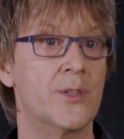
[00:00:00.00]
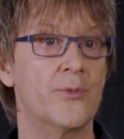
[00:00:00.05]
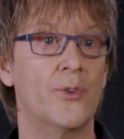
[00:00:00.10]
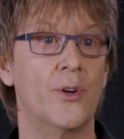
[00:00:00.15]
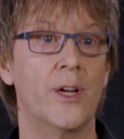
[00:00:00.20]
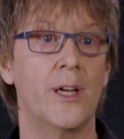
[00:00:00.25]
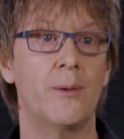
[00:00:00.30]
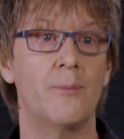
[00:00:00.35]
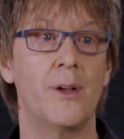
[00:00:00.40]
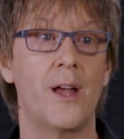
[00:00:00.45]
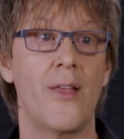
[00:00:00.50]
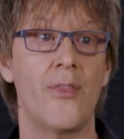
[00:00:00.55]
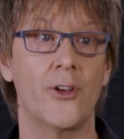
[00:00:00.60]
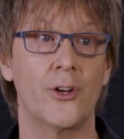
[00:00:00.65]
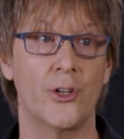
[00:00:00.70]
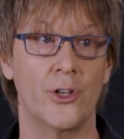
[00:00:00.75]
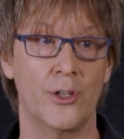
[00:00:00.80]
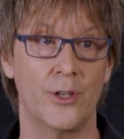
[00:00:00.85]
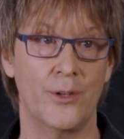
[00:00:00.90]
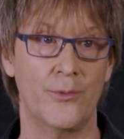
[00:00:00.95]
frame and the
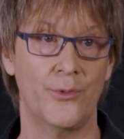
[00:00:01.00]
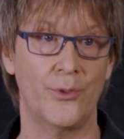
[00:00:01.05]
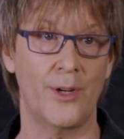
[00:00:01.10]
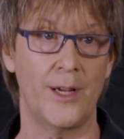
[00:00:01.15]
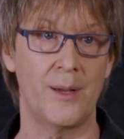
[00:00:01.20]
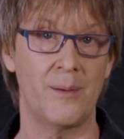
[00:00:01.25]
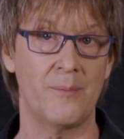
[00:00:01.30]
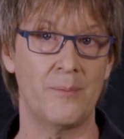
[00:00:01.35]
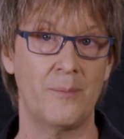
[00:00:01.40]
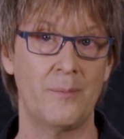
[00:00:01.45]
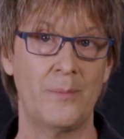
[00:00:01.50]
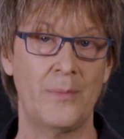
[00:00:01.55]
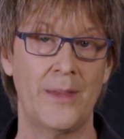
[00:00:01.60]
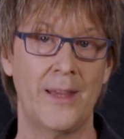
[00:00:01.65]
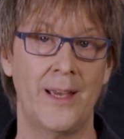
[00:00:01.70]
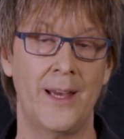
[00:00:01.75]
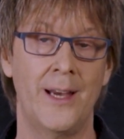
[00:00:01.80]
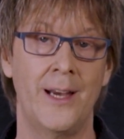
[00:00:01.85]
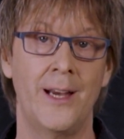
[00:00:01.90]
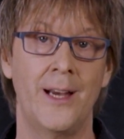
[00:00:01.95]
current frame.
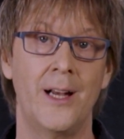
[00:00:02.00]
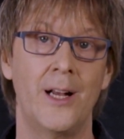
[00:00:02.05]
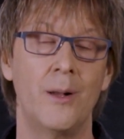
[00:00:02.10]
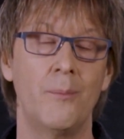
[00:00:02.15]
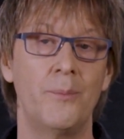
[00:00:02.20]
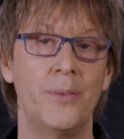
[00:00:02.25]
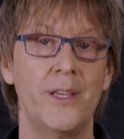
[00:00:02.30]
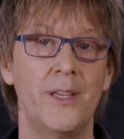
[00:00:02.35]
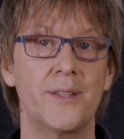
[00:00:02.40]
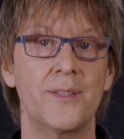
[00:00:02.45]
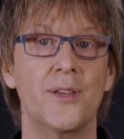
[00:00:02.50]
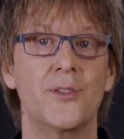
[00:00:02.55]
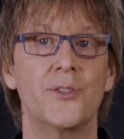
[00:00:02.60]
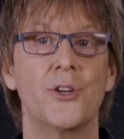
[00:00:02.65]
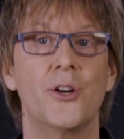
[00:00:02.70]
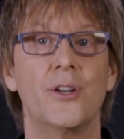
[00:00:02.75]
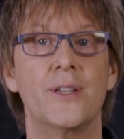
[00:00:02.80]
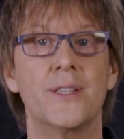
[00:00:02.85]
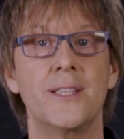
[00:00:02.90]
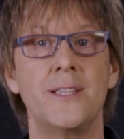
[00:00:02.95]

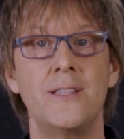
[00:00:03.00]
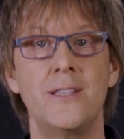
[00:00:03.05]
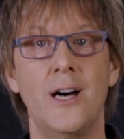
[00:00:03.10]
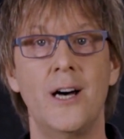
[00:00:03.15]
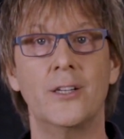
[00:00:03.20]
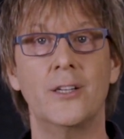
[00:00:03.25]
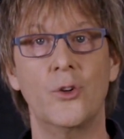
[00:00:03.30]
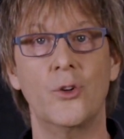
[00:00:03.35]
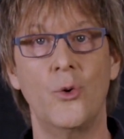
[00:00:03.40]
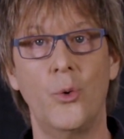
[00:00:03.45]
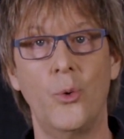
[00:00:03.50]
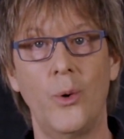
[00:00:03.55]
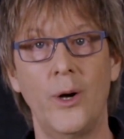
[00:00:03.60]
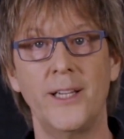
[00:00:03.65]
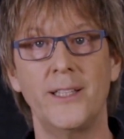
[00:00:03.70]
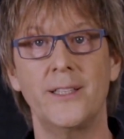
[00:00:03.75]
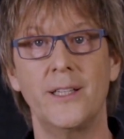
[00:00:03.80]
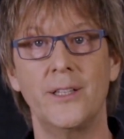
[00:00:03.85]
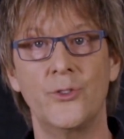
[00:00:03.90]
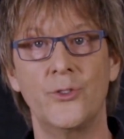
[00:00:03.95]
PSSR is not
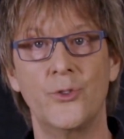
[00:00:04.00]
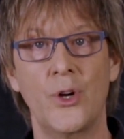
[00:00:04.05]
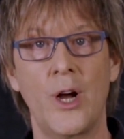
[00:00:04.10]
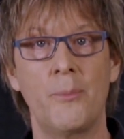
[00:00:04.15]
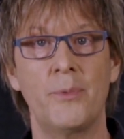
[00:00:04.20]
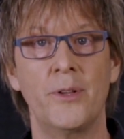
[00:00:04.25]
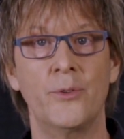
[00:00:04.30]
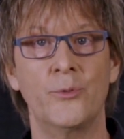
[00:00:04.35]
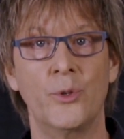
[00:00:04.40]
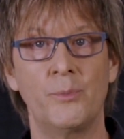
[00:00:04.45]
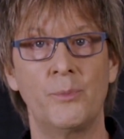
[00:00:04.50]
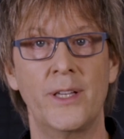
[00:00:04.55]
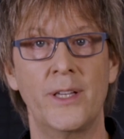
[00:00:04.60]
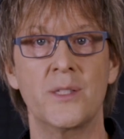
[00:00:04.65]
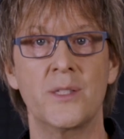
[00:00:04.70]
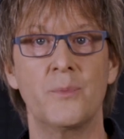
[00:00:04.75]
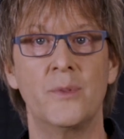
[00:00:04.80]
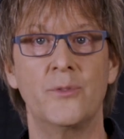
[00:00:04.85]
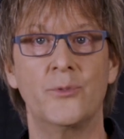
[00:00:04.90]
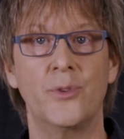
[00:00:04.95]
quite a drop-in
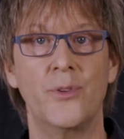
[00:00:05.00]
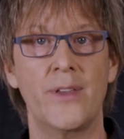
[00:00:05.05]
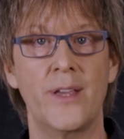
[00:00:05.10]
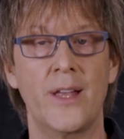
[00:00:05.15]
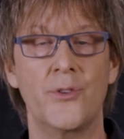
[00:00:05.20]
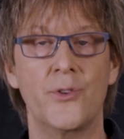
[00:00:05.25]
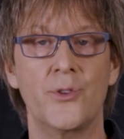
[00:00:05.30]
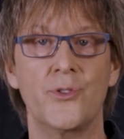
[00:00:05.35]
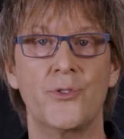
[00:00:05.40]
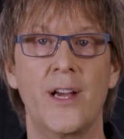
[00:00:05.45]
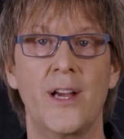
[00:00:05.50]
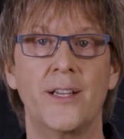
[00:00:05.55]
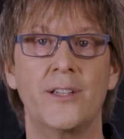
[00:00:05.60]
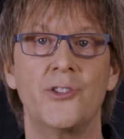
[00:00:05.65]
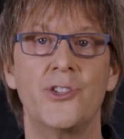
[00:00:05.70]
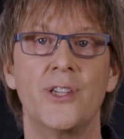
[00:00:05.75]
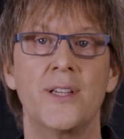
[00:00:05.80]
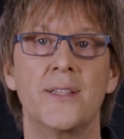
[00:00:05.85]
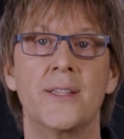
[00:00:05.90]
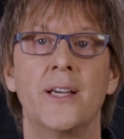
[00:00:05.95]
replacement for the other
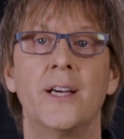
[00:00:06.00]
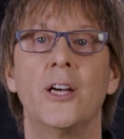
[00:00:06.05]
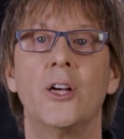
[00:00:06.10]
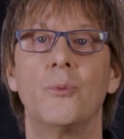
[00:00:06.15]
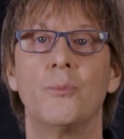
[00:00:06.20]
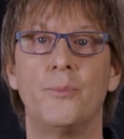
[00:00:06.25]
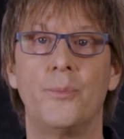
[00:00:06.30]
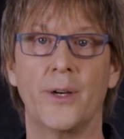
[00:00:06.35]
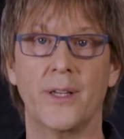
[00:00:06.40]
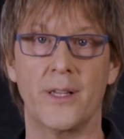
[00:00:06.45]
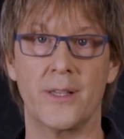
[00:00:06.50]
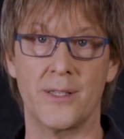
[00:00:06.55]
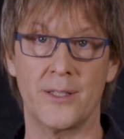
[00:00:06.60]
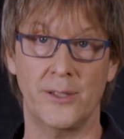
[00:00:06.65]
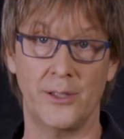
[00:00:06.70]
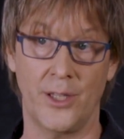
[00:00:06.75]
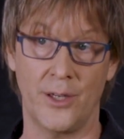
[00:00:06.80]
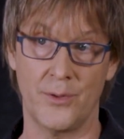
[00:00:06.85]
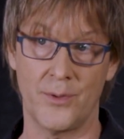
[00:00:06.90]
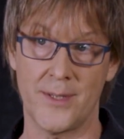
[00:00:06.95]
strategies, but it's
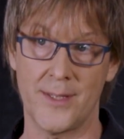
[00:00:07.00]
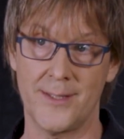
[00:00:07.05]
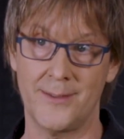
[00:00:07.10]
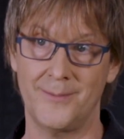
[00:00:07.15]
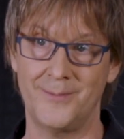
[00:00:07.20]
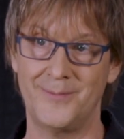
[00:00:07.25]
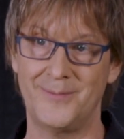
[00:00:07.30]
close.